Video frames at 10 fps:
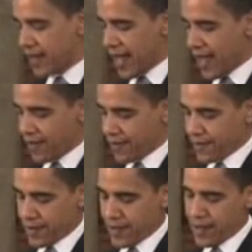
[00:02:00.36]
it
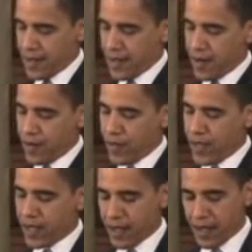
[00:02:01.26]
out.
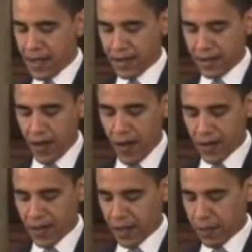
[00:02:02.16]
We can
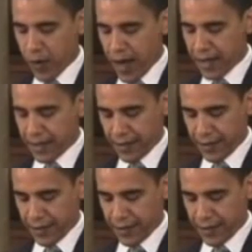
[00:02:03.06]
talk to the press.